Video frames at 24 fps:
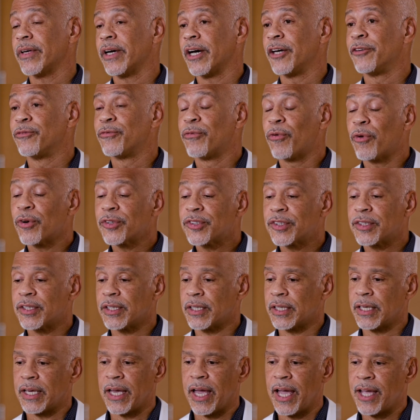
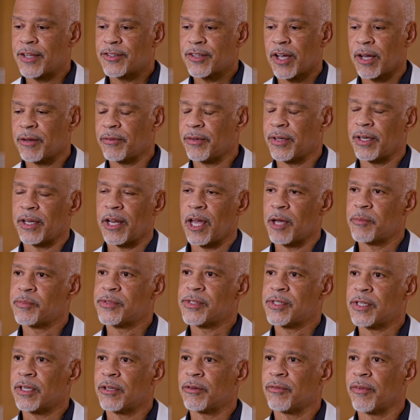Unfortunately, HIV and hep
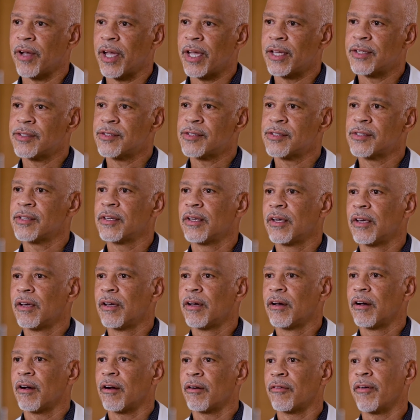C rates
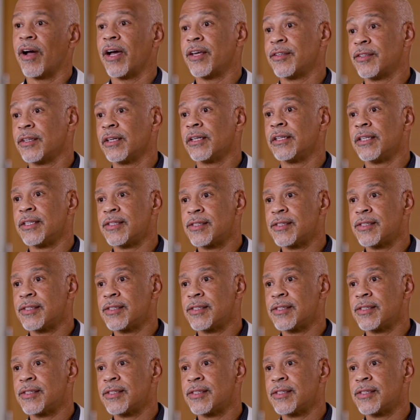are rising in the